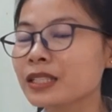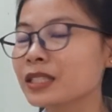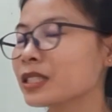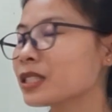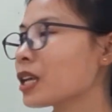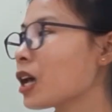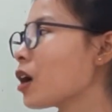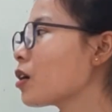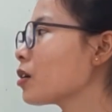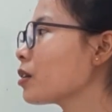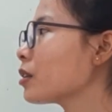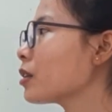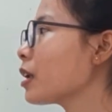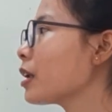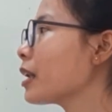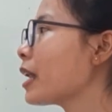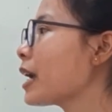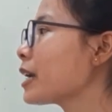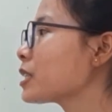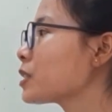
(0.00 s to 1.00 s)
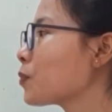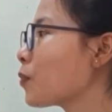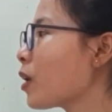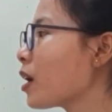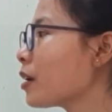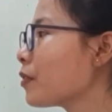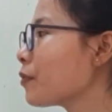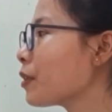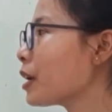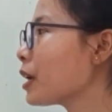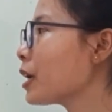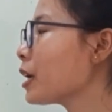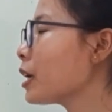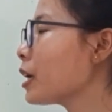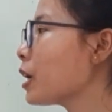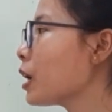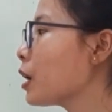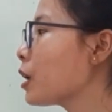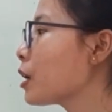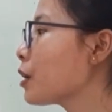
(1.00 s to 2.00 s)
So the next one
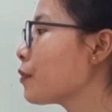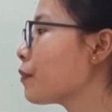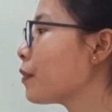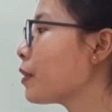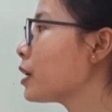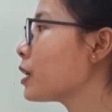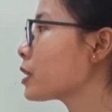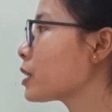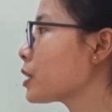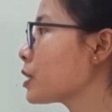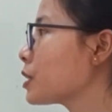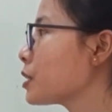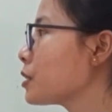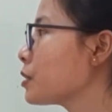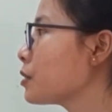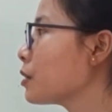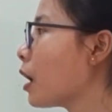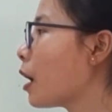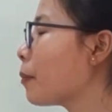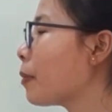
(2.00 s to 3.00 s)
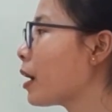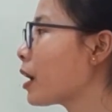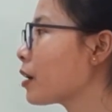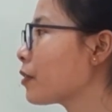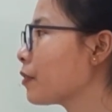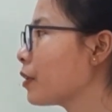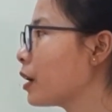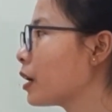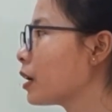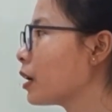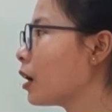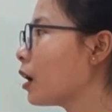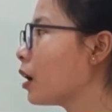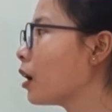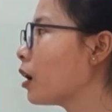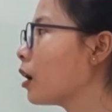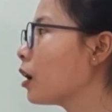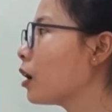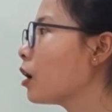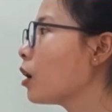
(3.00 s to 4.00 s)
we refer to about the word
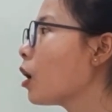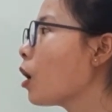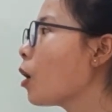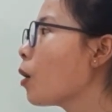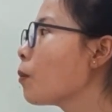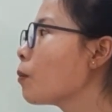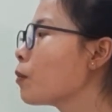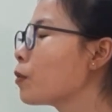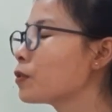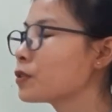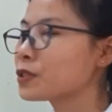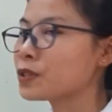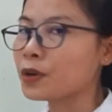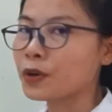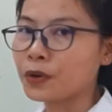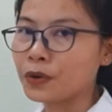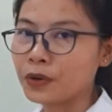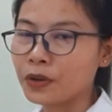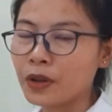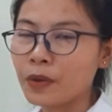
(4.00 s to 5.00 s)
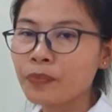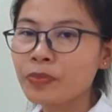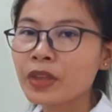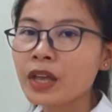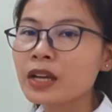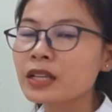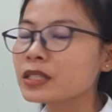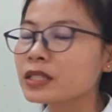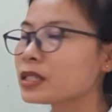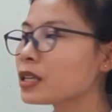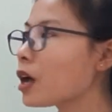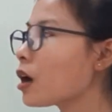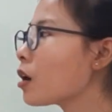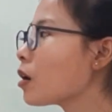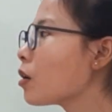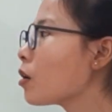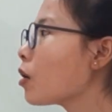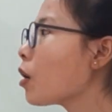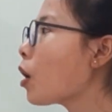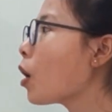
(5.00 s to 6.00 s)
monsoon. So
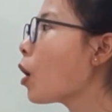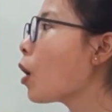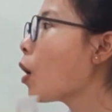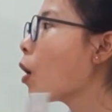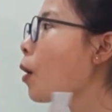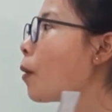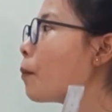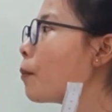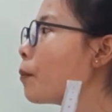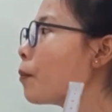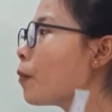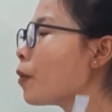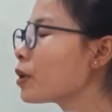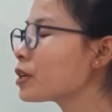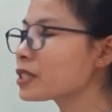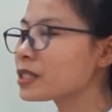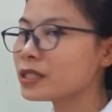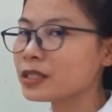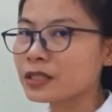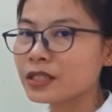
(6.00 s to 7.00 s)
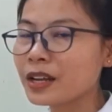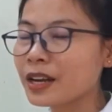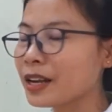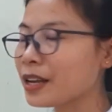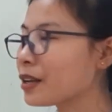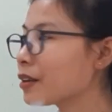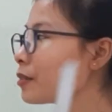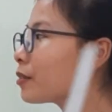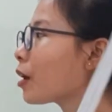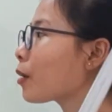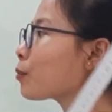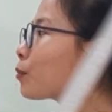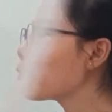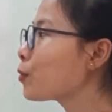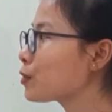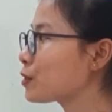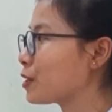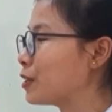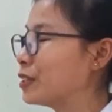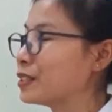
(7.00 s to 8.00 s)
not
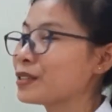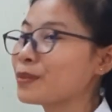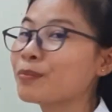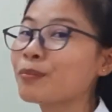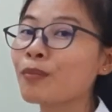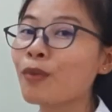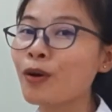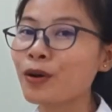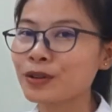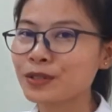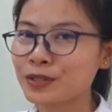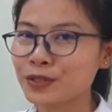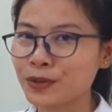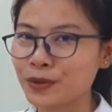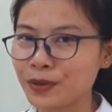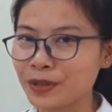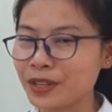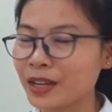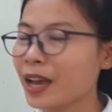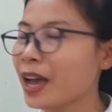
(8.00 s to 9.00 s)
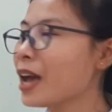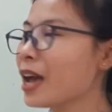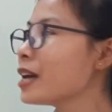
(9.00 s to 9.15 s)
monsoon, it's a monsoon.